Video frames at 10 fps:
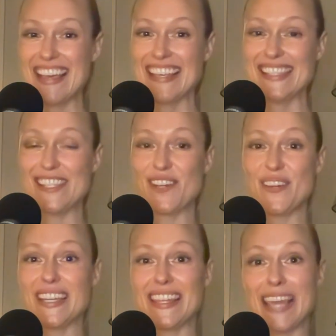So
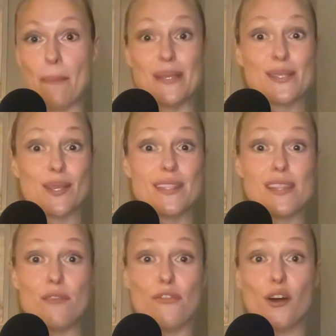in the episodes
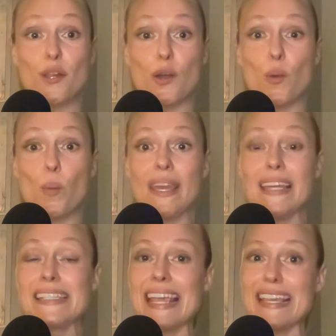that follow, we are
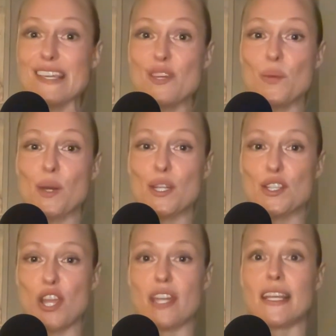taking you on a
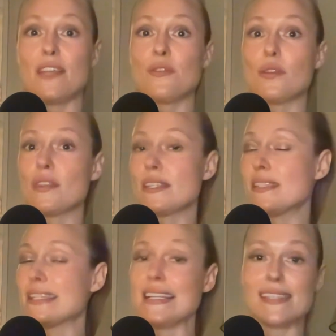journey through the
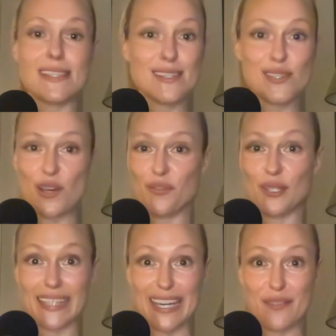seasons of your
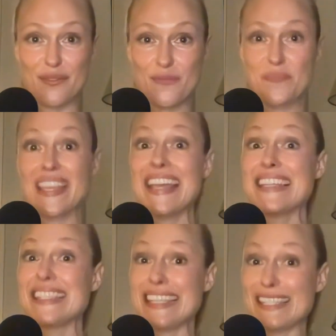life.
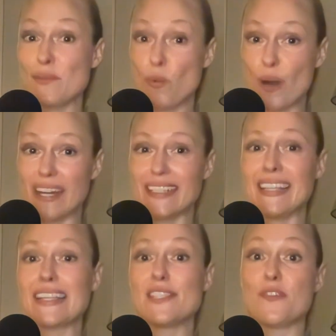Season 1
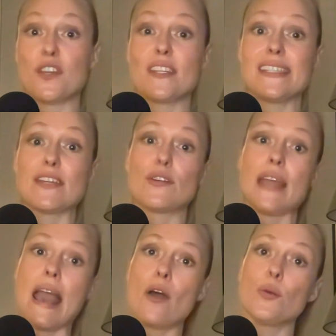is focusing on
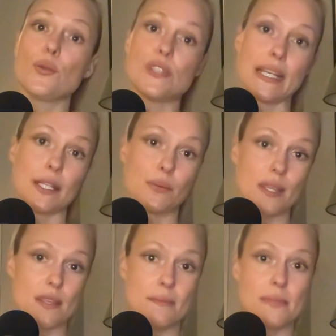how your daily
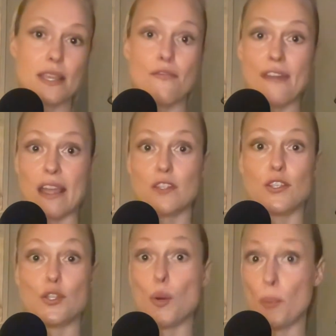rhythms affect
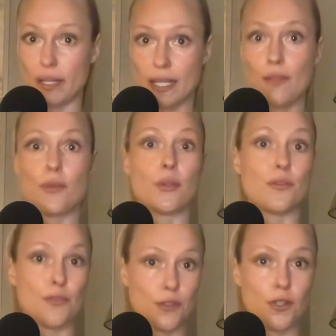your body through
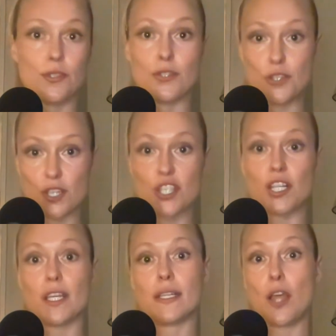food,
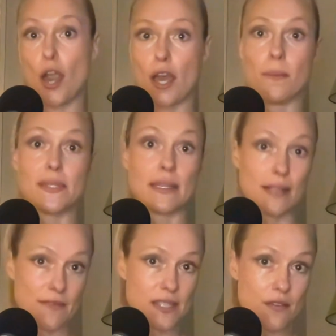nutrition, herbs, and
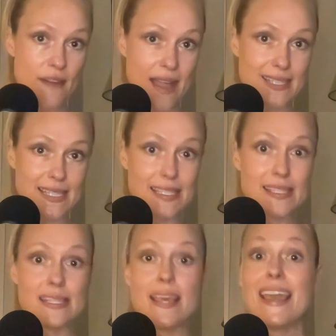lifestyle
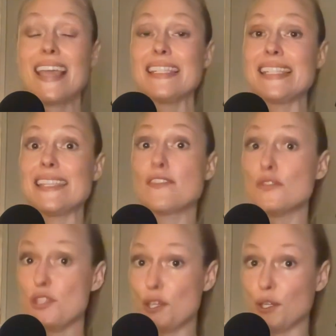factors. Season
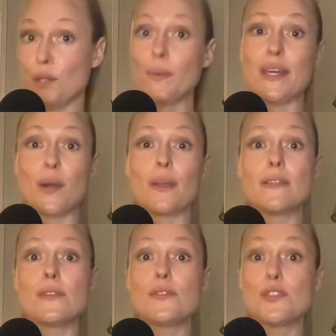2, we go
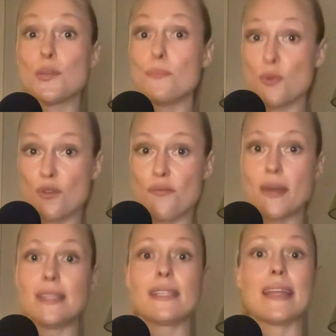into
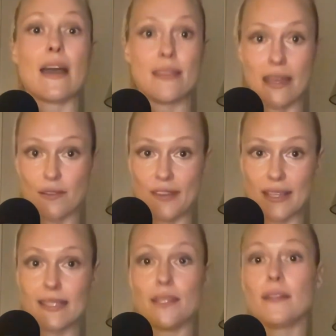movement and how that
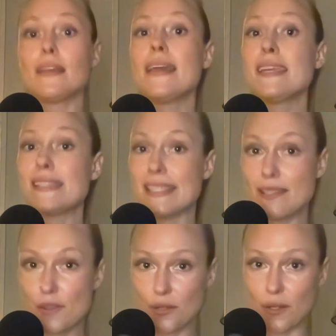affects you.
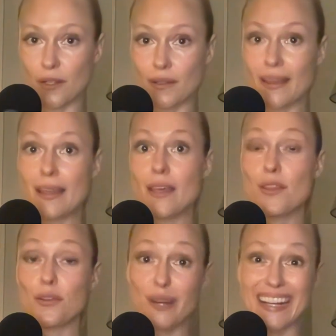Season 3,
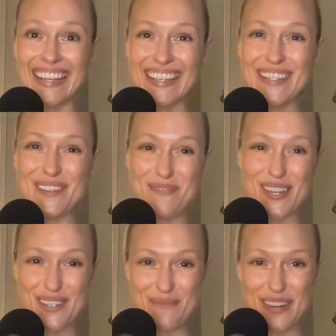your
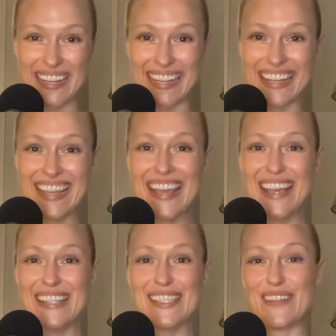emotional body.
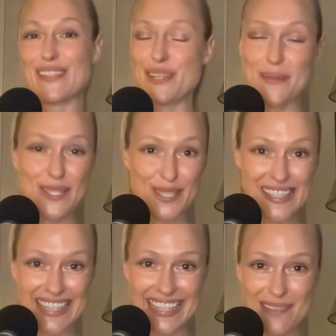So it's going to be
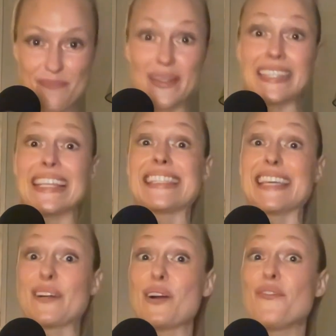juicy, but let's
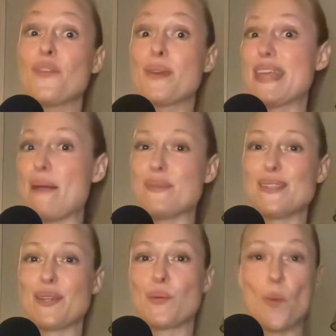kick off with
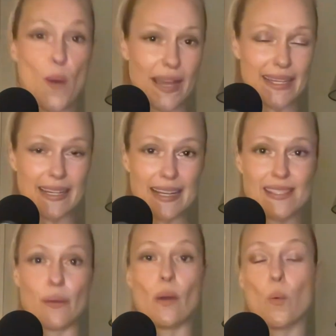episode 1.
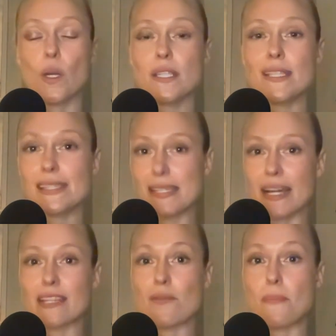So I want to start
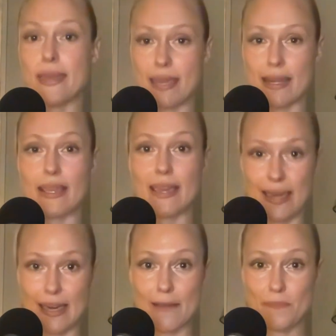at the beginning here.